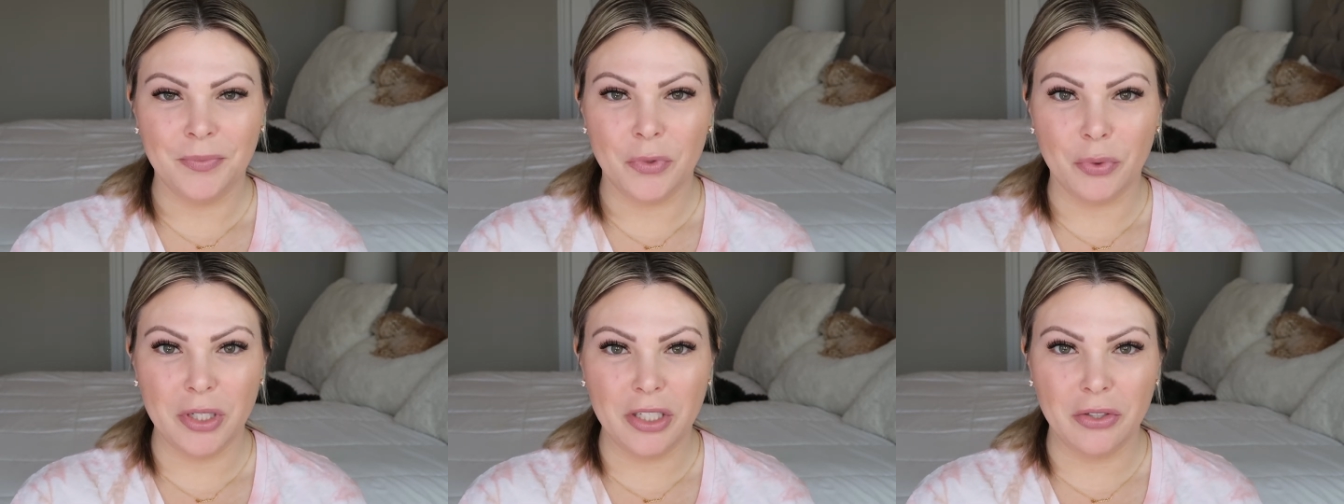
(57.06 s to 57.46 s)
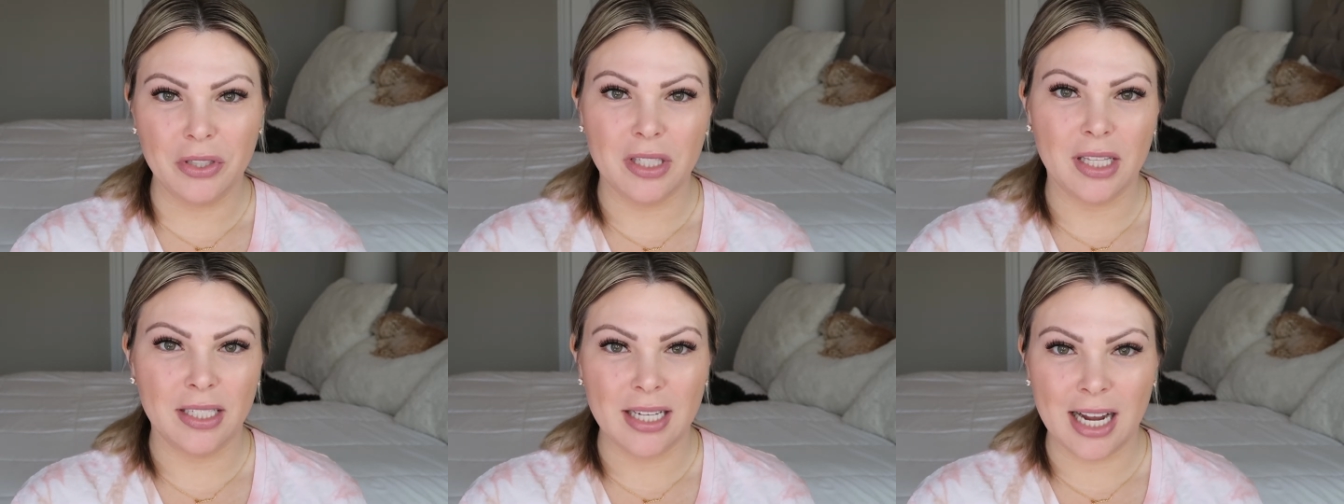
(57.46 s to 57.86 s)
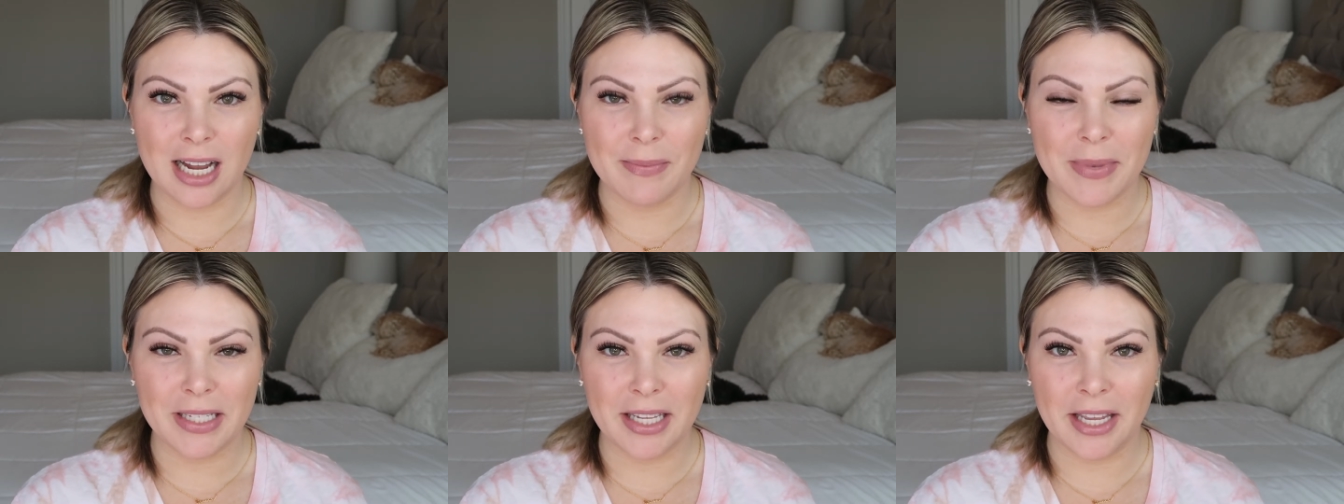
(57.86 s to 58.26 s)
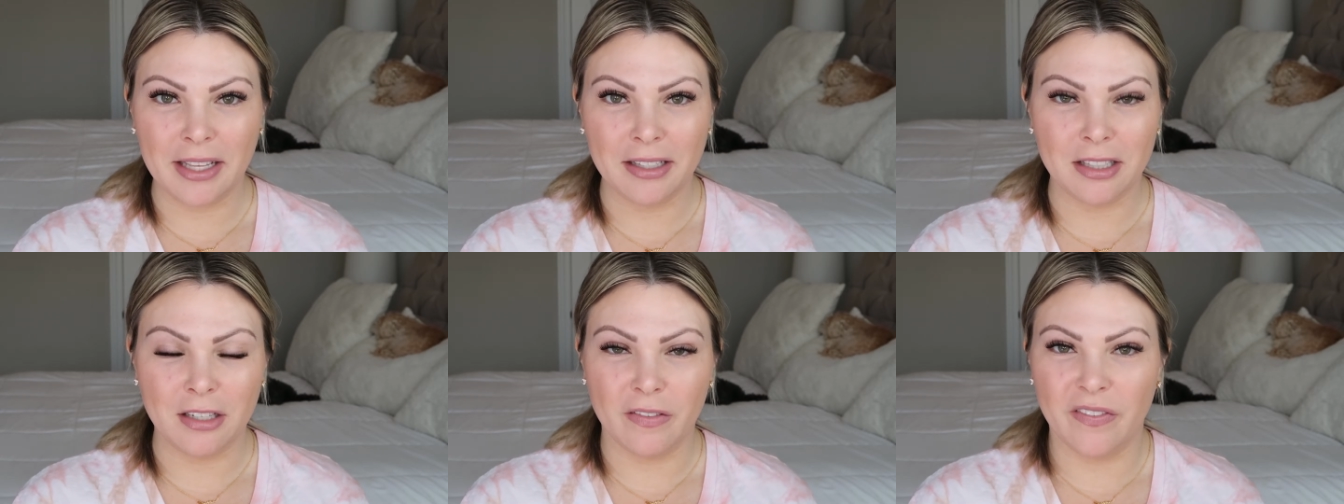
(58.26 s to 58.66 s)
reduce the time it
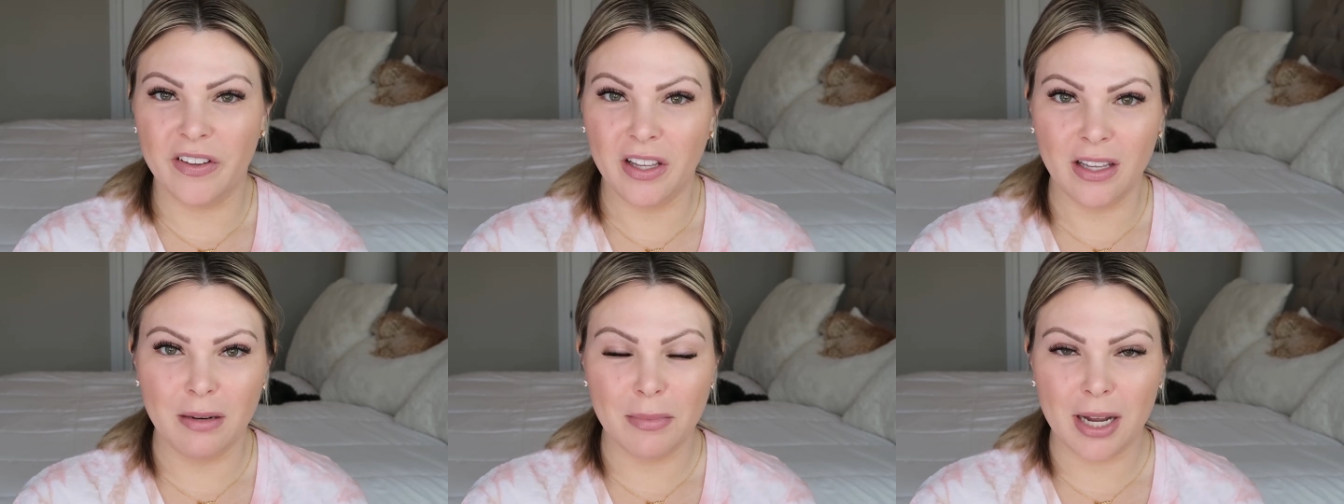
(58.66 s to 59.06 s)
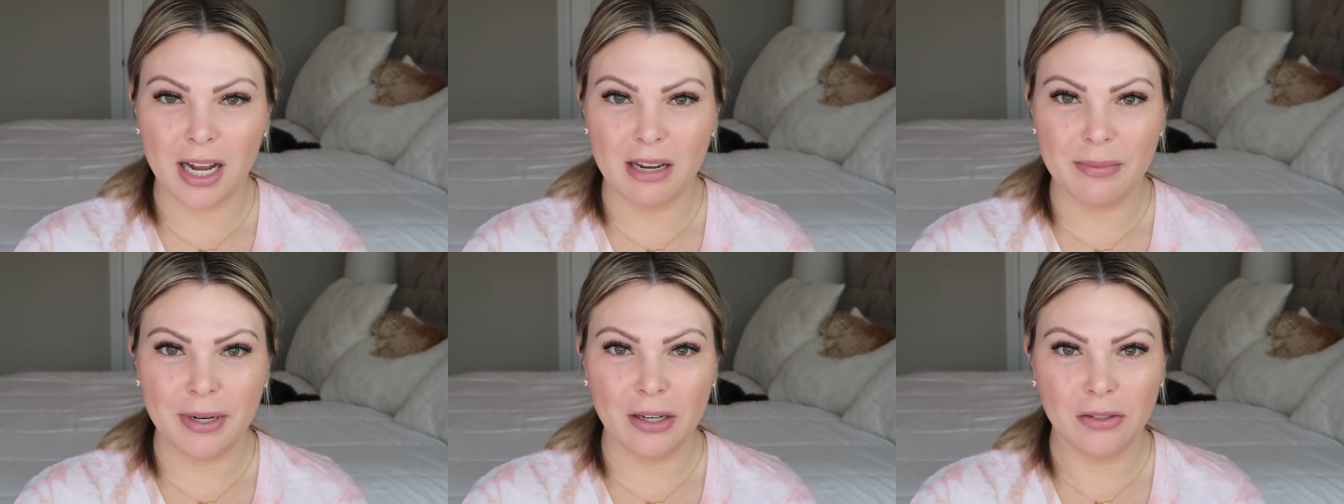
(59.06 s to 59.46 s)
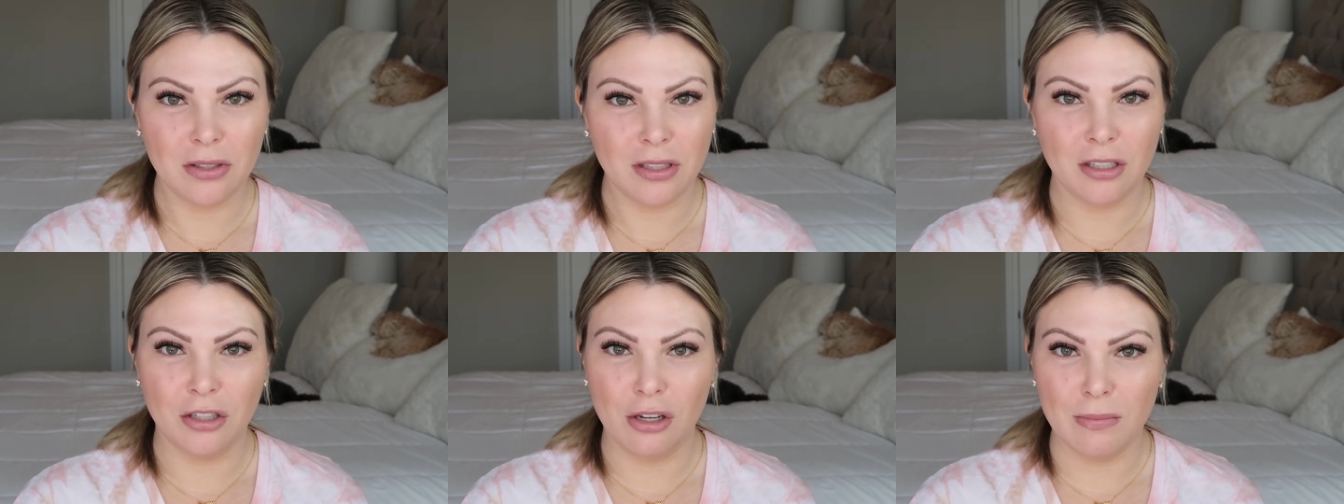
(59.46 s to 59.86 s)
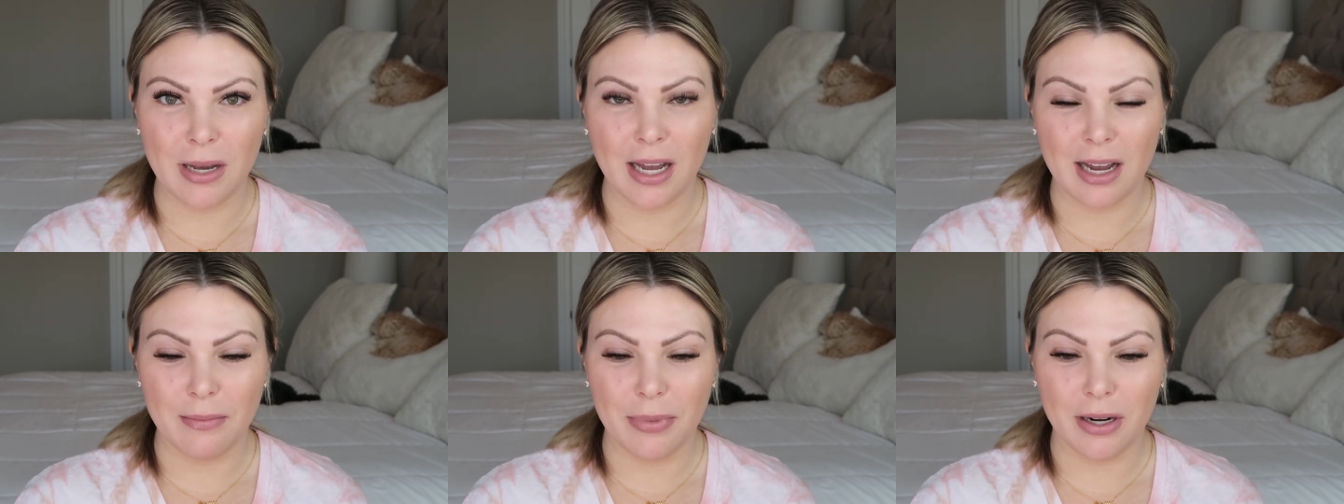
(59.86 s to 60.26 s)
takes to fill in my eyebrows, to do
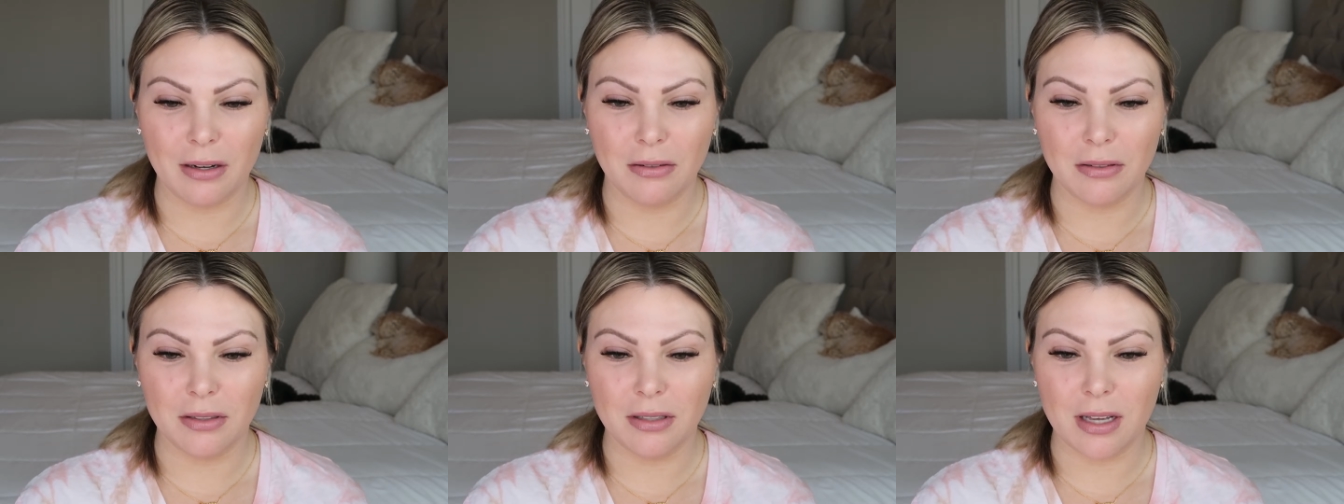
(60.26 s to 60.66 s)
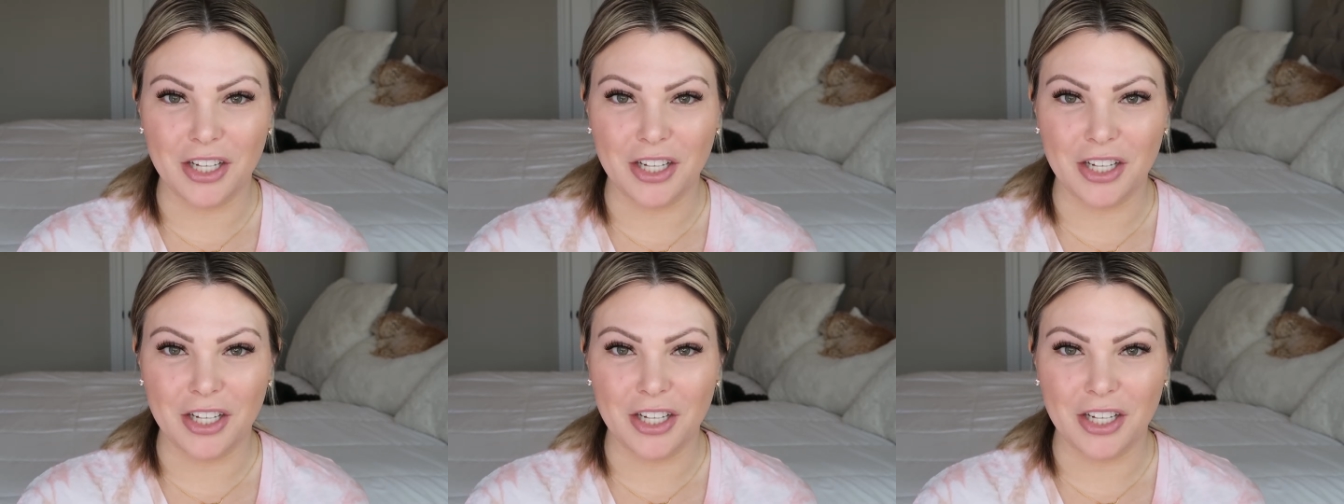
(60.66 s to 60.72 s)
my eyebrows.